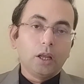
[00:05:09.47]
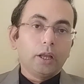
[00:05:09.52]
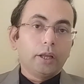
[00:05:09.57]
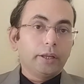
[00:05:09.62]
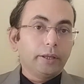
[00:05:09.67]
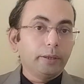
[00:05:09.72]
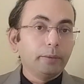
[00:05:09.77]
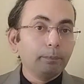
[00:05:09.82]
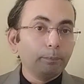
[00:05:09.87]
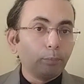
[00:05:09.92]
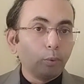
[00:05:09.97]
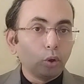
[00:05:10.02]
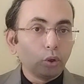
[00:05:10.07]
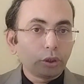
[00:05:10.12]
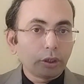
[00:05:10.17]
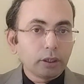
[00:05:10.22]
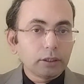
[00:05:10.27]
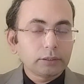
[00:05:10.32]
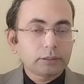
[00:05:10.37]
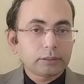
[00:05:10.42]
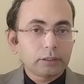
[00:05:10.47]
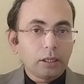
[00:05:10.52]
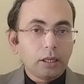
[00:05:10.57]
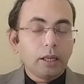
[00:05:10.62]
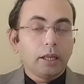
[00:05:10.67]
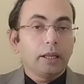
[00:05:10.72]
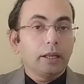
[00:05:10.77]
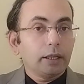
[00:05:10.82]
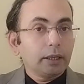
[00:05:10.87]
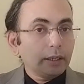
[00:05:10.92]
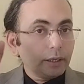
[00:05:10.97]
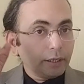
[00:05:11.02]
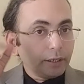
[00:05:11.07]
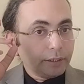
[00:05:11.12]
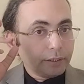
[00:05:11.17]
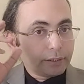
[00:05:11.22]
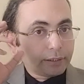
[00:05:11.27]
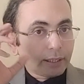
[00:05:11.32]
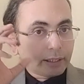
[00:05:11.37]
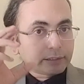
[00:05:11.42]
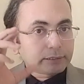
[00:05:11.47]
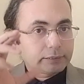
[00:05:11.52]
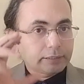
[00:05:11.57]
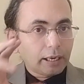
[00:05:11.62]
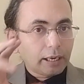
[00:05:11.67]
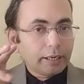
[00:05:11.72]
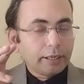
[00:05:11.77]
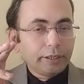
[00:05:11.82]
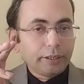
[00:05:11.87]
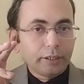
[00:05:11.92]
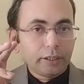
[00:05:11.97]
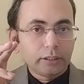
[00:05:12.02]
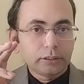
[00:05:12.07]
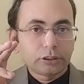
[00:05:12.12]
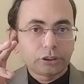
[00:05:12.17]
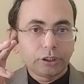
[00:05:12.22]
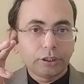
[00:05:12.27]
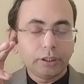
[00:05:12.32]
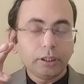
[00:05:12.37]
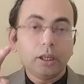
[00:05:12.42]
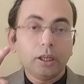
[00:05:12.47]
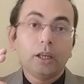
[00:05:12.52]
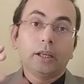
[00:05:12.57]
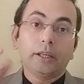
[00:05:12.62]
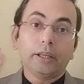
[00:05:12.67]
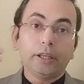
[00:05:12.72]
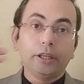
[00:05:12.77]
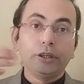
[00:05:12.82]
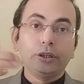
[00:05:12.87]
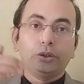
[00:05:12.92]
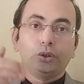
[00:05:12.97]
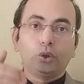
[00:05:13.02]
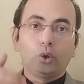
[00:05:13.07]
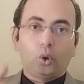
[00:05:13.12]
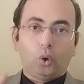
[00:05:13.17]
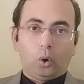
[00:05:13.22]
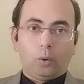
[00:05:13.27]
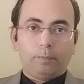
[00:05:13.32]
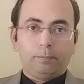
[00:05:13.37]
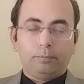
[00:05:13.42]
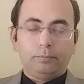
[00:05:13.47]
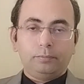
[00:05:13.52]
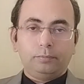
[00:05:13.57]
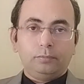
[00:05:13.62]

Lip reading: importers in textile industry in Europe,